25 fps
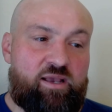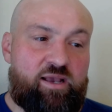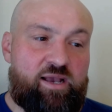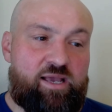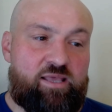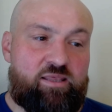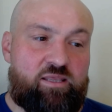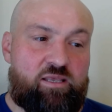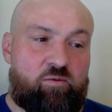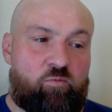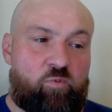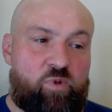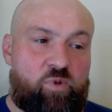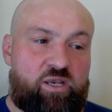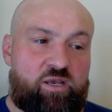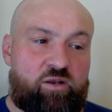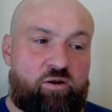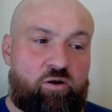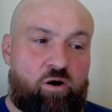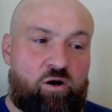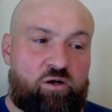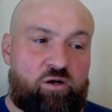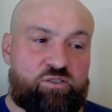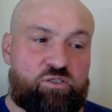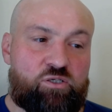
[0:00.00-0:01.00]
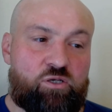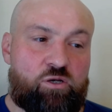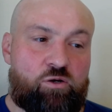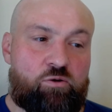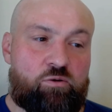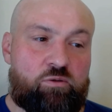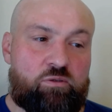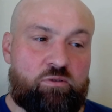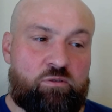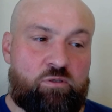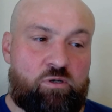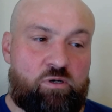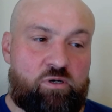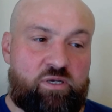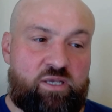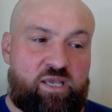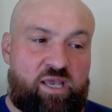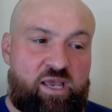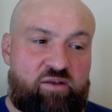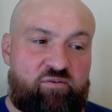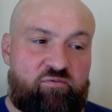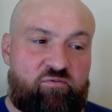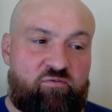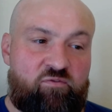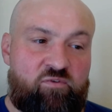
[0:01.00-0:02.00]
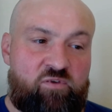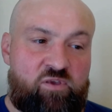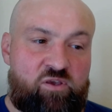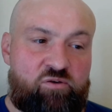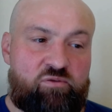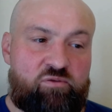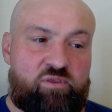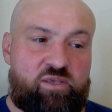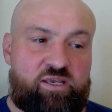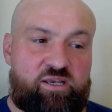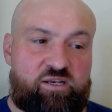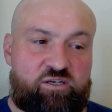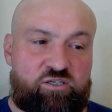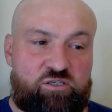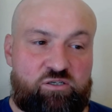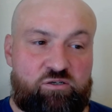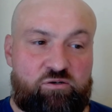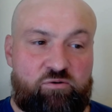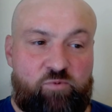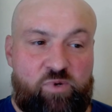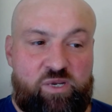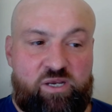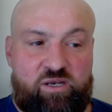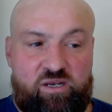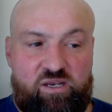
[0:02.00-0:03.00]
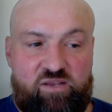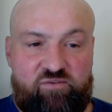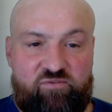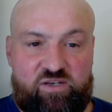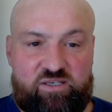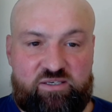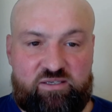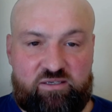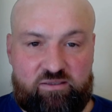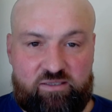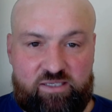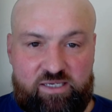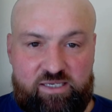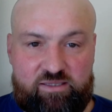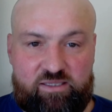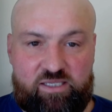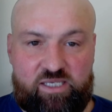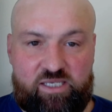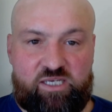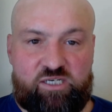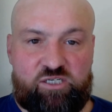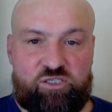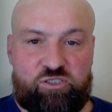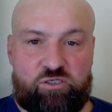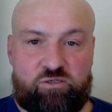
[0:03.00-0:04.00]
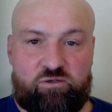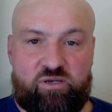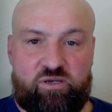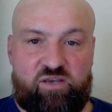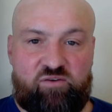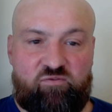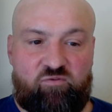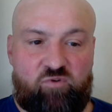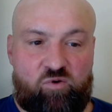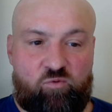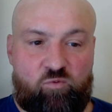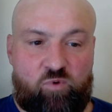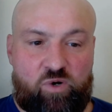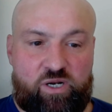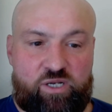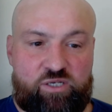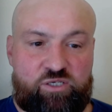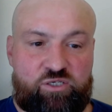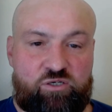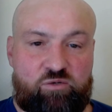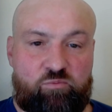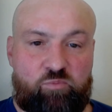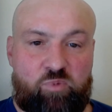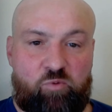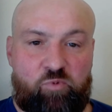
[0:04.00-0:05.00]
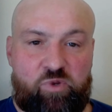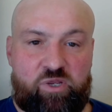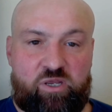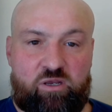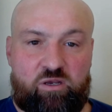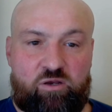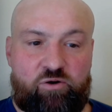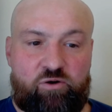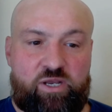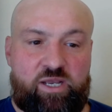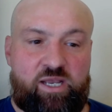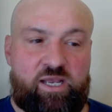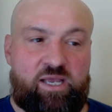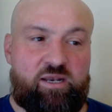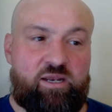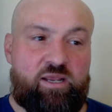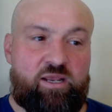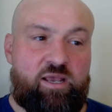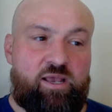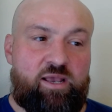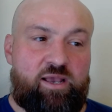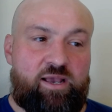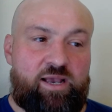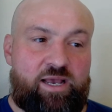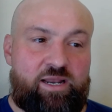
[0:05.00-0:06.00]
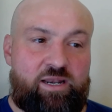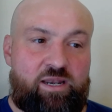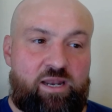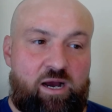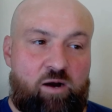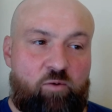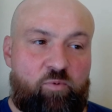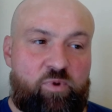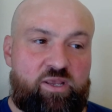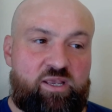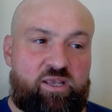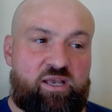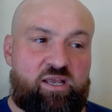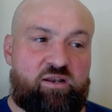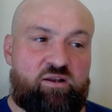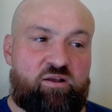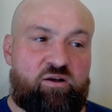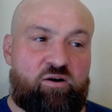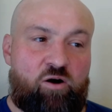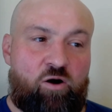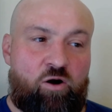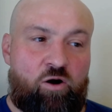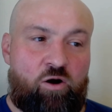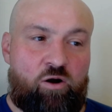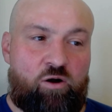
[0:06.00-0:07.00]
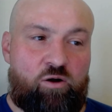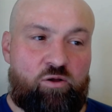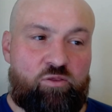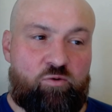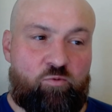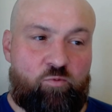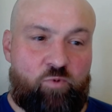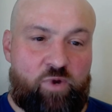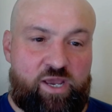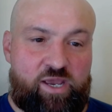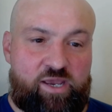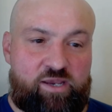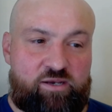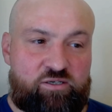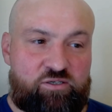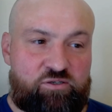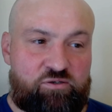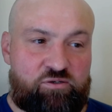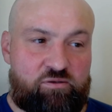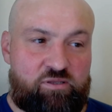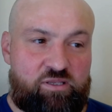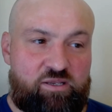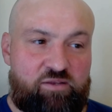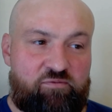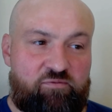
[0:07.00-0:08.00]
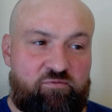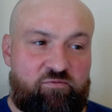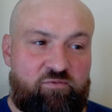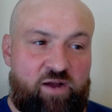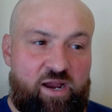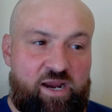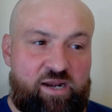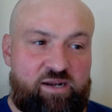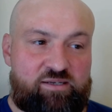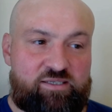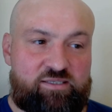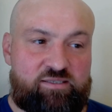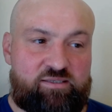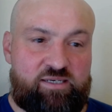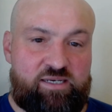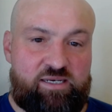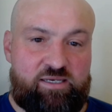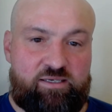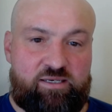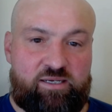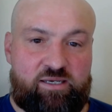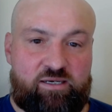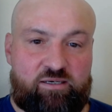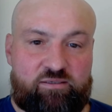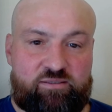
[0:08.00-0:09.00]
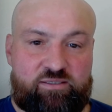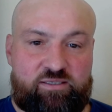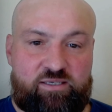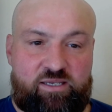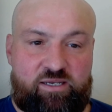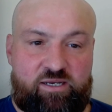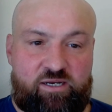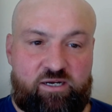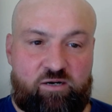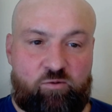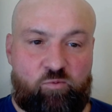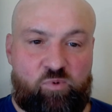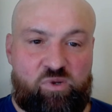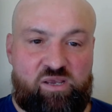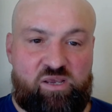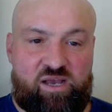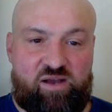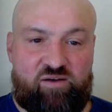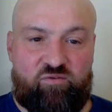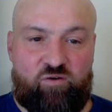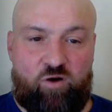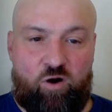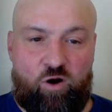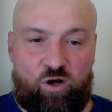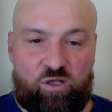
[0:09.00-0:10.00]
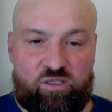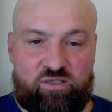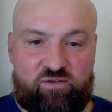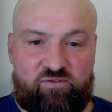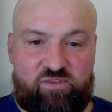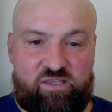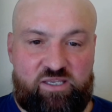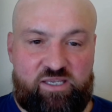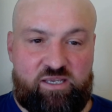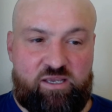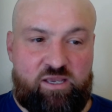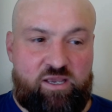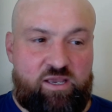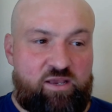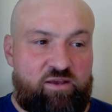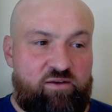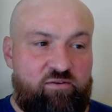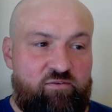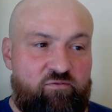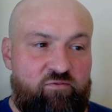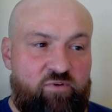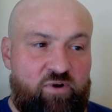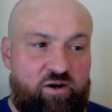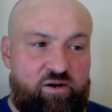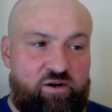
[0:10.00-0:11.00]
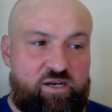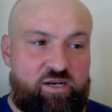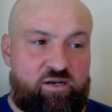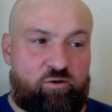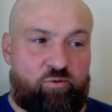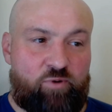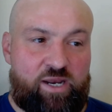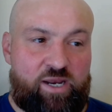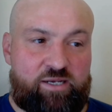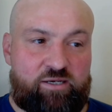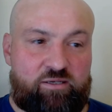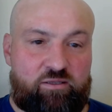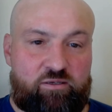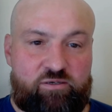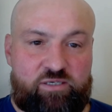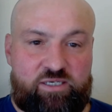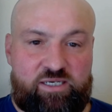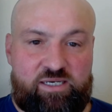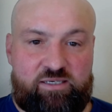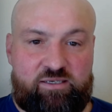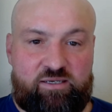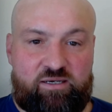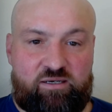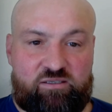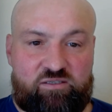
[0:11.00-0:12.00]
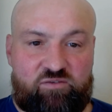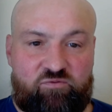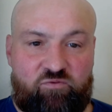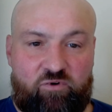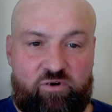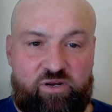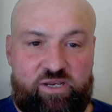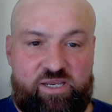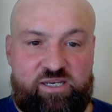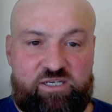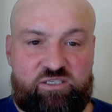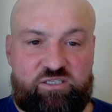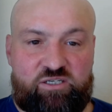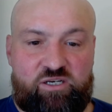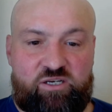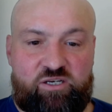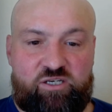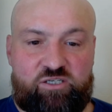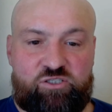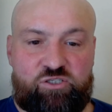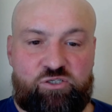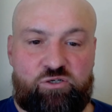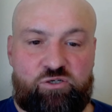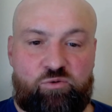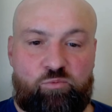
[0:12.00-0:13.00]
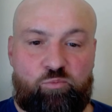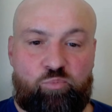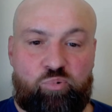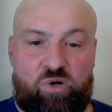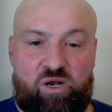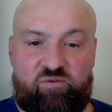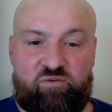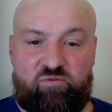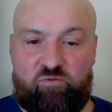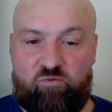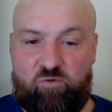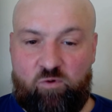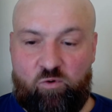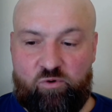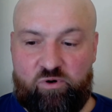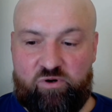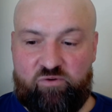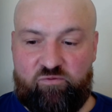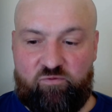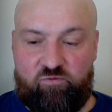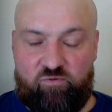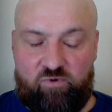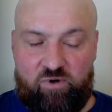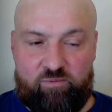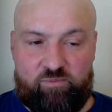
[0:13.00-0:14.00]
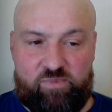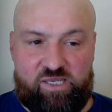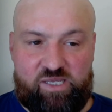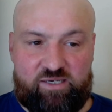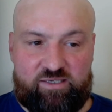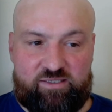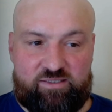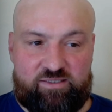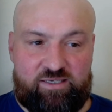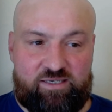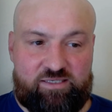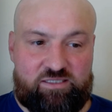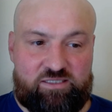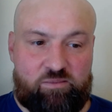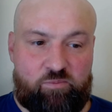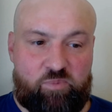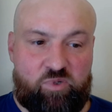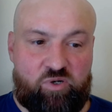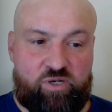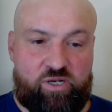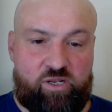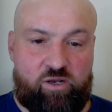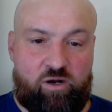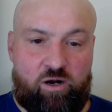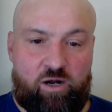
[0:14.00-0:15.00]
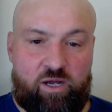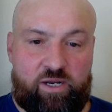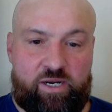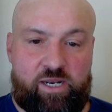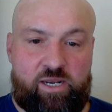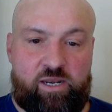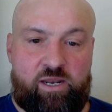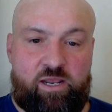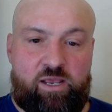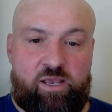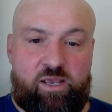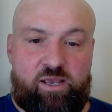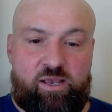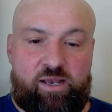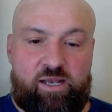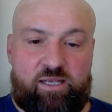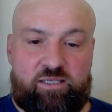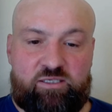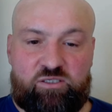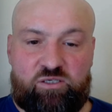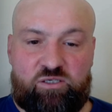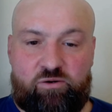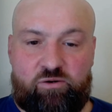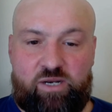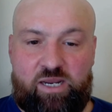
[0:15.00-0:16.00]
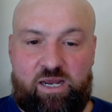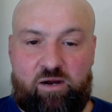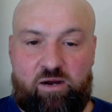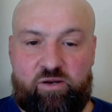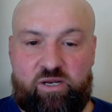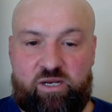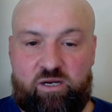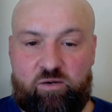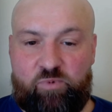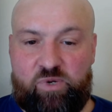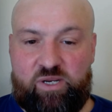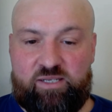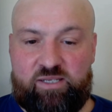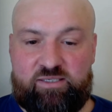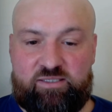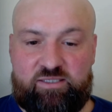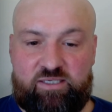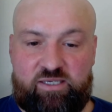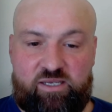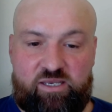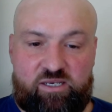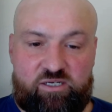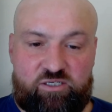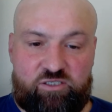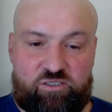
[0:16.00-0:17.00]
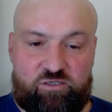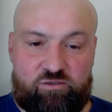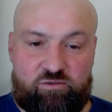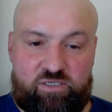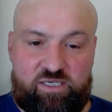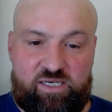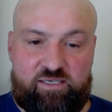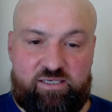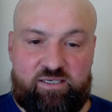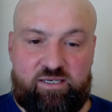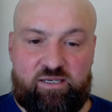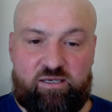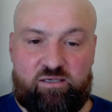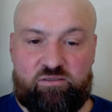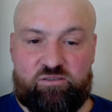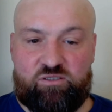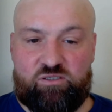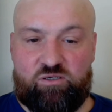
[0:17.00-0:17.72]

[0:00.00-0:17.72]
And then we can also look and view the issue. We could even delete the issue if we wanted to, but we can go ahead and now we get all the way to the finest details. Here we have all of the very granular details for each issue brought forward from the accessibility audit. And so now here we can see issue details.